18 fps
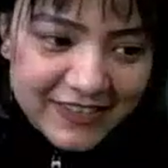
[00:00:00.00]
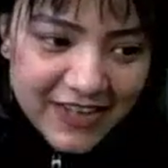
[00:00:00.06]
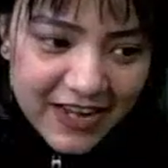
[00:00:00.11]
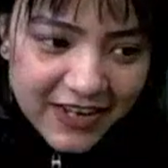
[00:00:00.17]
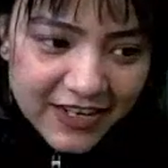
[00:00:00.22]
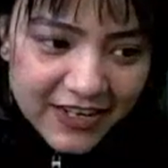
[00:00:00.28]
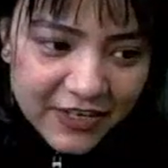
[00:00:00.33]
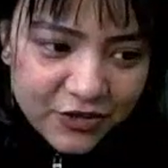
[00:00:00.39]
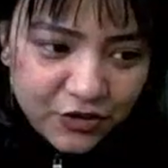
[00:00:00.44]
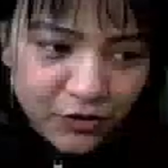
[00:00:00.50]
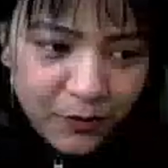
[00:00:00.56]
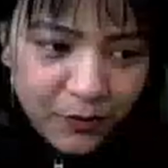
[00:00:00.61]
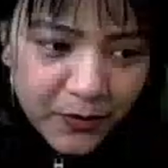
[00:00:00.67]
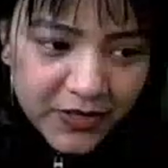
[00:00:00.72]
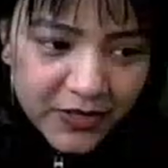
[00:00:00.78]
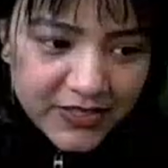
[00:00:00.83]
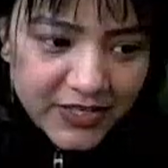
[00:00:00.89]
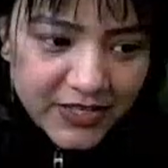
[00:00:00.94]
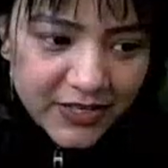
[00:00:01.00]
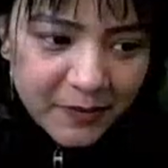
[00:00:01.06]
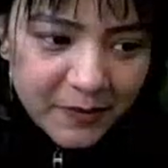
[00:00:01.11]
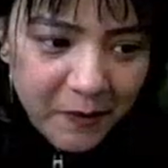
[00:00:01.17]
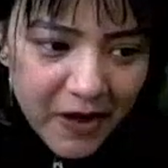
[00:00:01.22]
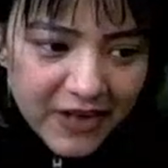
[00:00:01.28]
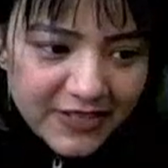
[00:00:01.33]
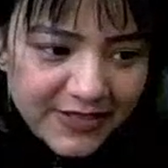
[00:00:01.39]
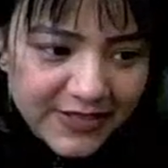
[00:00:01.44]
Rai, two political
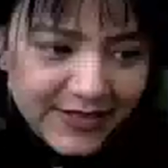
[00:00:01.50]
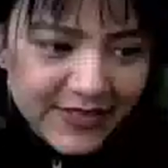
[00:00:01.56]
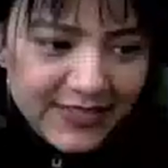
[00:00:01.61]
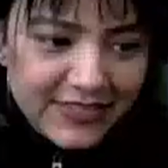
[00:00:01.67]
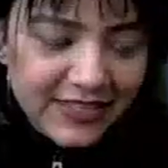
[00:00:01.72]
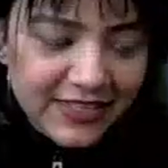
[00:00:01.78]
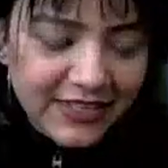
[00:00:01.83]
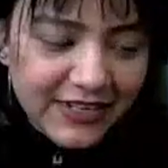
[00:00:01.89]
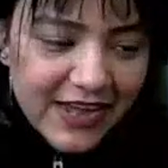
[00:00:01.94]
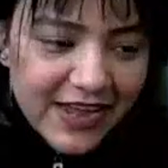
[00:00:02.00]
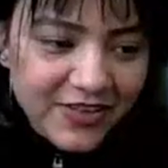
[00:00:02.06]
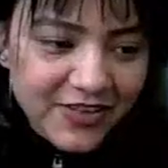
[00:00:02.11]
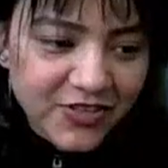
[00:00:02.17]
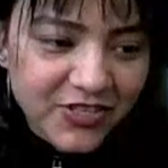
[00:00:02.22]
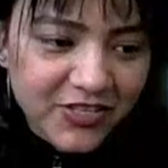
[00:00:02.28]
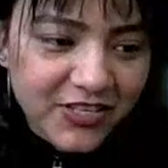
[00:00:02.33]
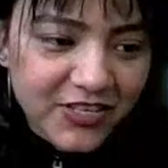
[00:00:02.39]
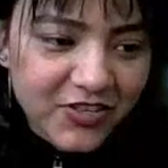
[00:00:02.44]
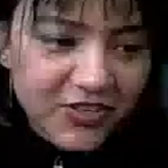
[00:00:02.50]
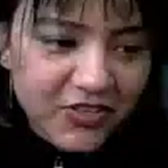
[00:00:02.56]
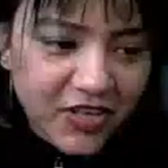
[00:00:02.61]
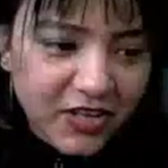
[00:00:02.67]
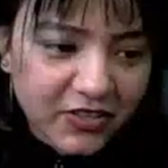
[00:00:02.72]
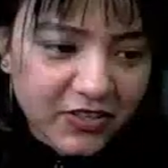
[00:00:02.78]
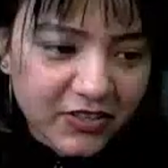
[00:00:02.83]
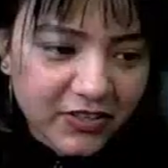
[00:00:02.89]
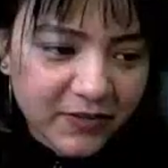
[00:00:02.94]
parties alleged each
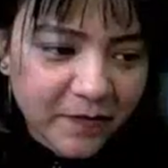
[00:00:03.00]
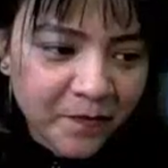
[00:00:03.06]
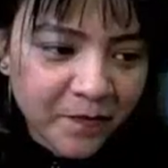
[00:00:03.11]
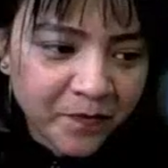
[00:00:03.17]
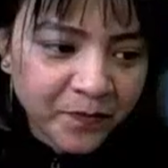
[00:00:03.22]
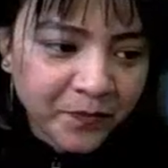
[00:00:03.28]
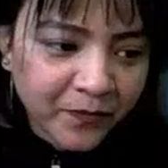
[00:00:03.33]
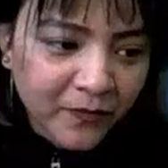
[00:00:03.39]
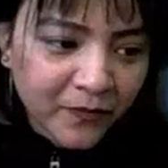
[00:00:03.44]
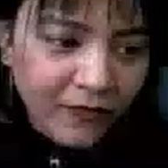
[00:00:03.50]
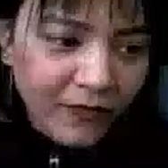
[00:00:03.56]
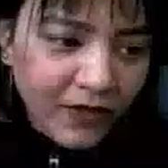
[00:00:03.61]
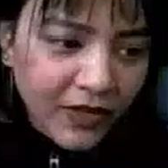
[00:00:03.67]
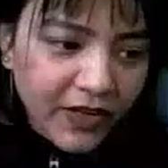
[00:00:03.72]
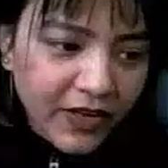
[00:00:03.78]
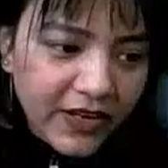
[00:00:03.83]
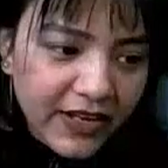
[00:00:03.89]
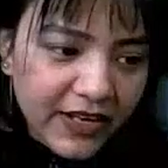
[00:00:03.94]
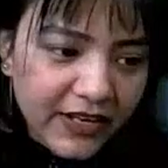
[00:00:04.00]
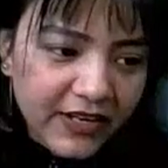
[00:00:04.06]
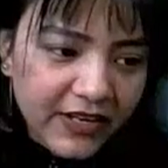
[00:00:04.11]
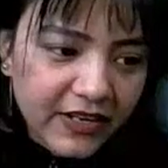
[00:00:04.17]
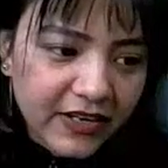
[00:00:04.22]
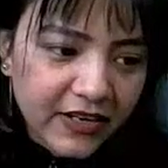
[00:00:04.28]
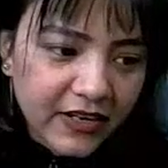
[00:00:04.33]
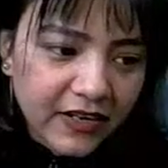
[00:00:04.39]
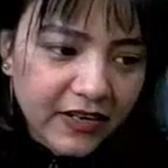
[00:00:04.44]
other in
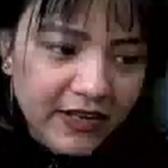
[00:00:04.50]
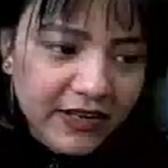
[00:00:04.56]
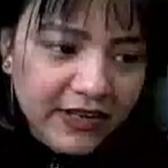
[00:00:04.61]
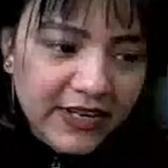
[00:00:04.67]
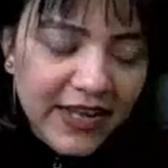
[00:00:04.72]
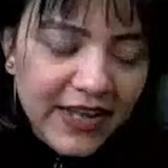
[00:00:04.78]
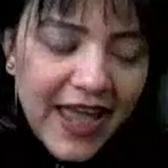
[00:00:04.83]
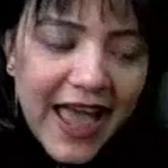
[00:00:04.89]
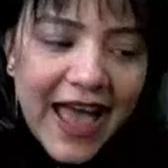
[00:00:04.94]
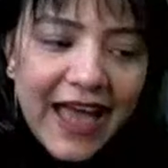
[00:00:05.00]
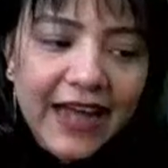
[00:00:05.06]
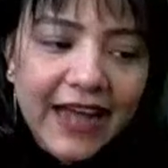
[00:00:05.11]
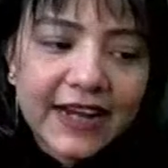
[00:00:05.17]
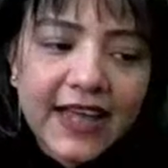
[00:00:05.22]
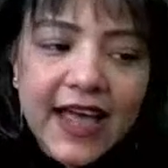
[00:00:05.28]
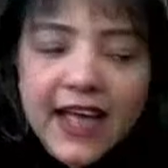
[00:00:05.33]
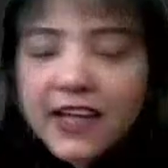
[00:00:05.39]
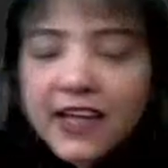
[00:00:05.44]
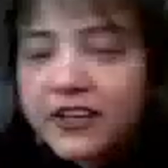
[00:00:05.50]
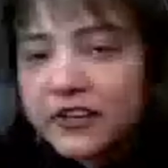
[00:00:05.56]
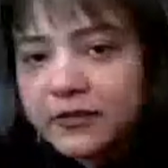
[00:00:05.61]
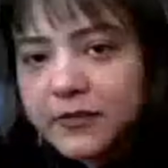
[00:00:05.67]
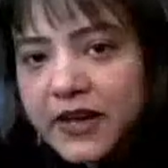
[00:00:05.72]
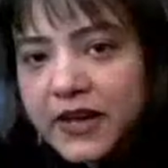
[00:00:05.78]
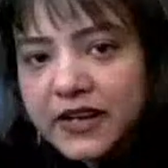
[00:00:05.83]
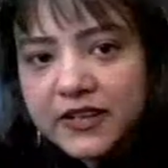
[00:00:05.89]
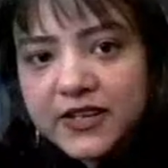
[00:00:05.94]
an
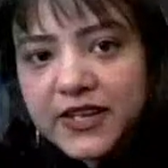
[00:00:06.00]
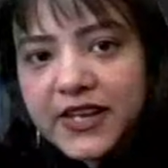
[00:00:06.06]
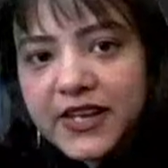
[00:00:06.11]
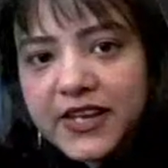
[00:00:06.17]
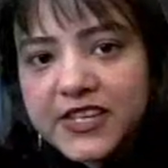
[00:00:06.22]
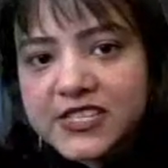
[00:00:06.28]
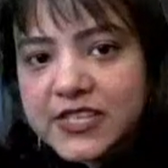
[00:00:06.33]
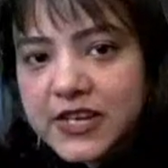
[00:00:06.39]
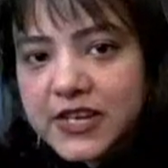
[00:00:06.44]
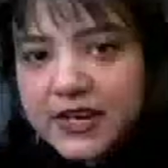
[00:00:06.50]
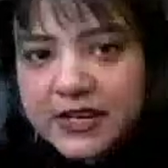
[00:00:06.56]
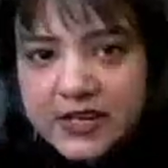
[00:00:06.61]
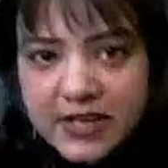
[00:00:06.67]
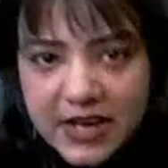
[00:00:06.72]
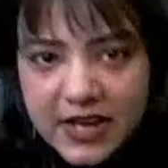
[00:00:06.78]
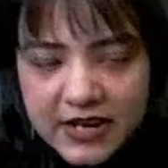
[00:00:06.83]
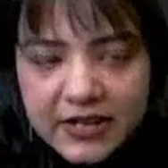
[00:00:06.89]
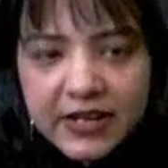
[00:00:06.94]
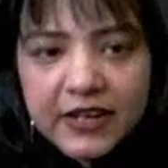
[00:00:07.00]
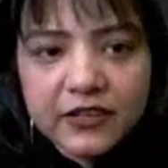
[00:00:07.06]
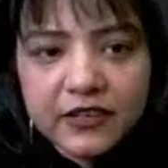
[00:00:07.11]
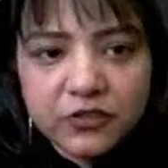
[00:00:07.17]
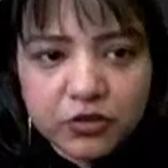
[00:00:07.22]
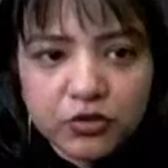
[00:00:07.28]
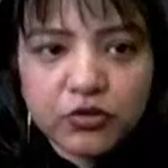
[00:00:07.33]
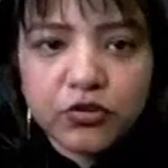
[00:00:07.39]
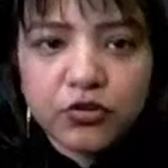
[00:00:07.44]
acrid manner. A se agar aa raha hai,
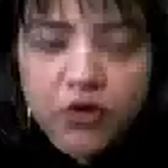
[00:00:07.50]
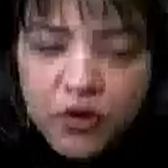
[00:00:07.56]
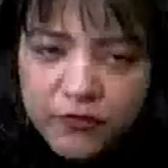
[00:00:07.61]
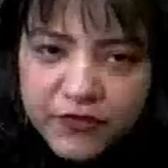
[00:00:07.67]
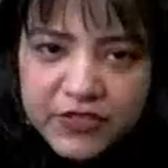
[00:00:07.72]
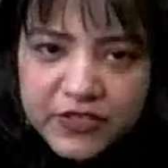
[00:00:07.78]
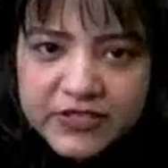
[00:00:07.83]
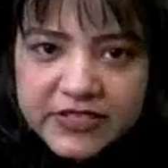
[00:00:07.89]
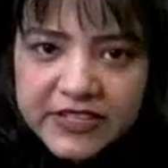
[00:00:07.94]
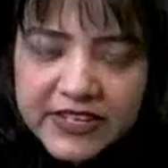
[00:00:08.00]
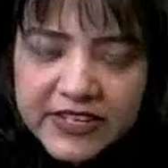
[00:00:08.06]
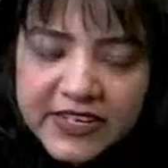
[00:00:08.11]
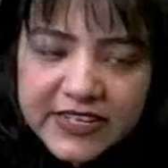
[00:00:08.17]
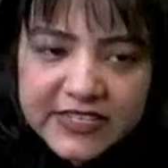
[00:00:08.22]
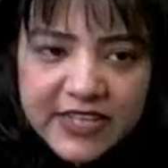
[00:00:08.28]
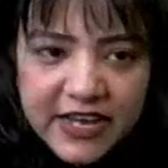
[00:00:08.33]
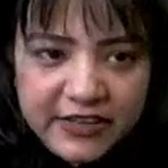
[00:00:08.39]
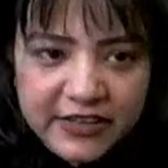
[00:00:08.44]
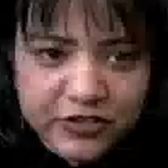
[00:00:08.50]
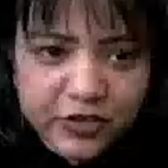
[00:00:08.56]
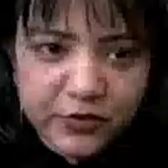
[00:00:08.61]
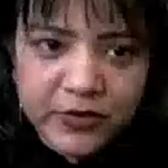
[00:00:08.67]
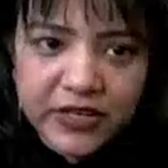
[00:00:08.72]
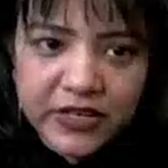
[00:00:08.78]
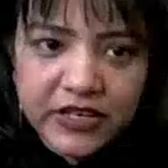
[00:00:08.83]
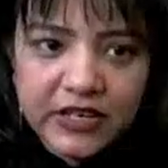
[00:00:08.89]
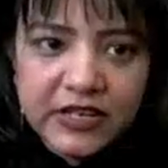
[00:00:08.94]
to obviously it has
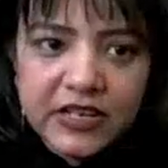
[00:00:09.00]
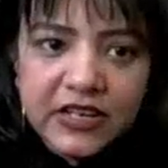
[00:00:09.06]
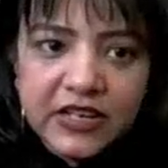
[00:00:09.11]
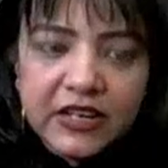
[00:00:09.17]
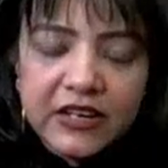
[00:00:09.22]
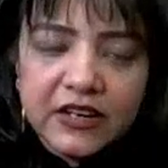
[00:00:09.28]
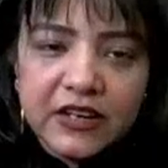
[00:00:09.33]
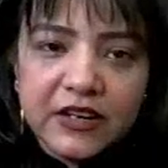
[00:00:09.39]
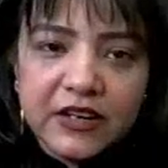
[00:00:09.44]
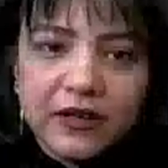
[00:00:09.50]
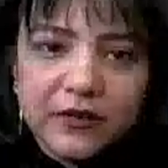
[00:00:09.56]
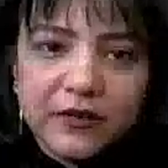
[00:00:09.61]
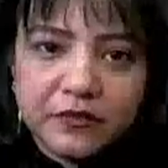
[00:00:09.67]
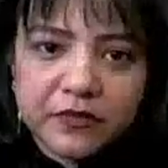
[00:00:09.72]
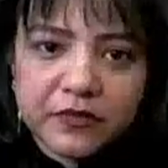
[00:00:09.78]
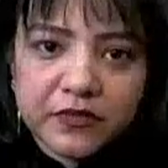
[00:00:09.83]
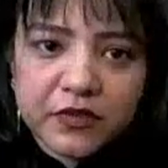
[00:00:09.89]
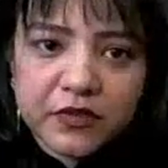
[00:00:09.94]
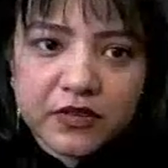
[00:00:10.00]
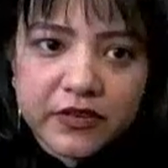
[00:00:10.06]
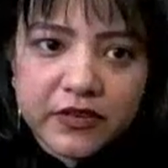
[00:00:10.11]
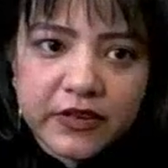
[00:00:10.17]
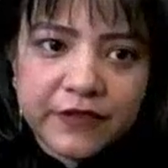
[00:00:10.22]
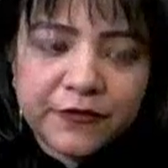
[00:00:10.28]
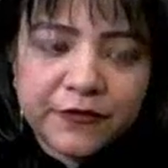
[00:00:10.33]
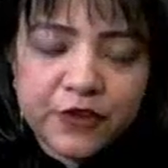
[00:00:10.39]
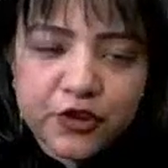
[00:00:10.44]
to be,
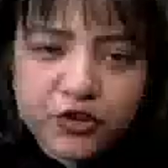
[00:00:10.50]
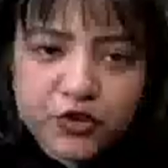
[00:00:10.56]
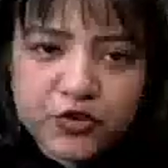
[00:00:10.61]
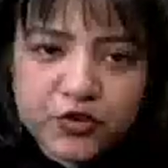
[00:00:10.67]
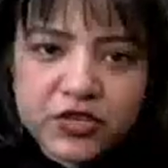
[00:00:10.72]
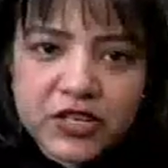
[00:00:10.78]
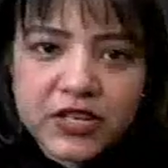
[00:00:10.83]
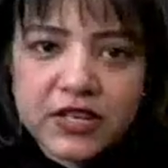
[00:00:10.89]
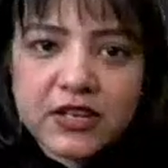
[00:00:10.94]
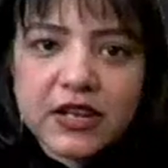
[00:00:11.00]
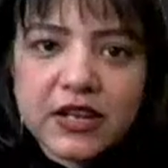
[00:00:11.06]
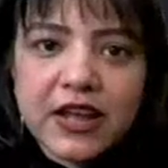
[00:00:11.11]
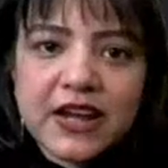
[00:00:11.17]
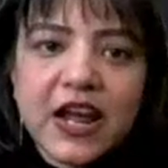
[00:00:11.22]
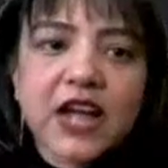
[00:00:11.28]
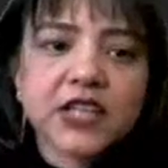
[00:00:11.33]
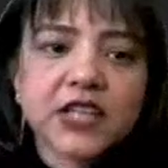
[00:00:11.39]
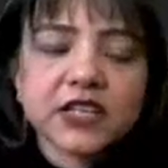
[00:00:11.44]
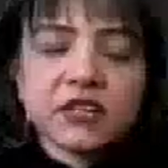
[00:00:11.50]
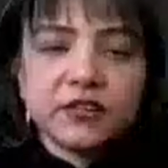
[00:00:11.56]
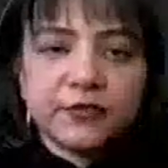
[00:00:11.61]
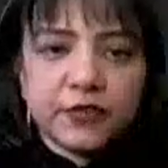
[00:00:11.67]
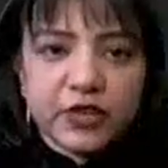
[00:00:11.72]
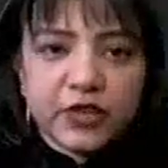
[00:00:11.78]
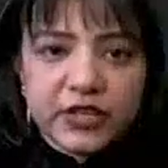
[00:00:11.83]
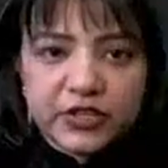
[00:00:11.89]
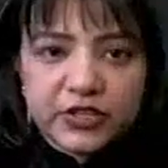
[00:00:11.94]
if you're using an article
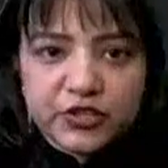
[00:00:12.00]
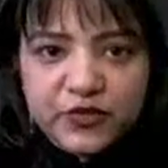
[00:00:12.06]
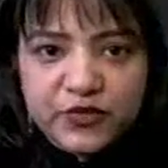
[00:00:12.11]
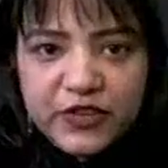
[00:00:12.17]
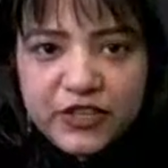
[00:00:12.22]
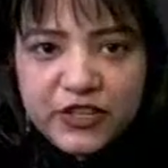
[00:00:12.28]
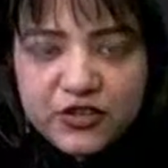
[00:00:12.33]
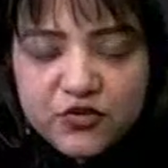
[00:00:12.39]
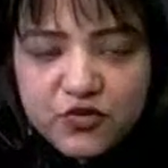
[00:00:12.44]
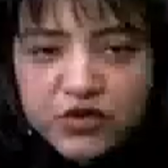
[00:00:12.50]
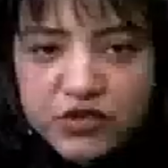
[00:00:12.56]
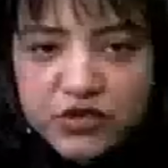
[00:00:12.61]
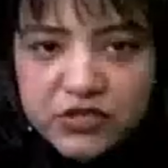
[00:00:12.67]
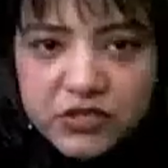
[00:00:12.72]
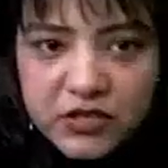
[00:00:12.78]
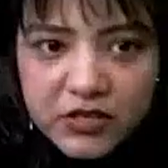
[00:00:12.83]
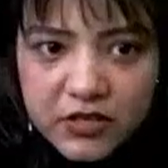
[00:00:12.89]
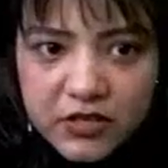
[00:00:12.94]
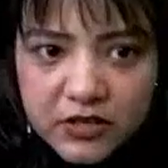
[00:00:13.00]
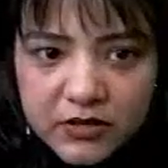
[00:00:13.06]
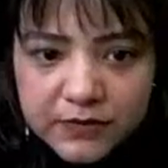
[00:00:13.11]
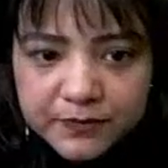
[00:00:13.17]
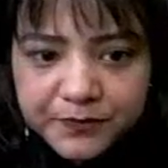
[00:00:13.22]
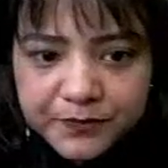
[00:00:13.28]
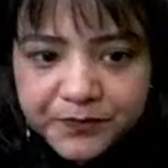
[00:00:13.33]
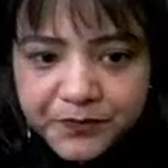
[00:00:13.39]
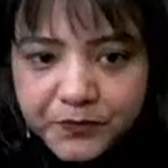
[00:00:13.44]
for it, you will use
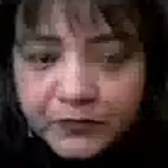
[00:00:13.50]
the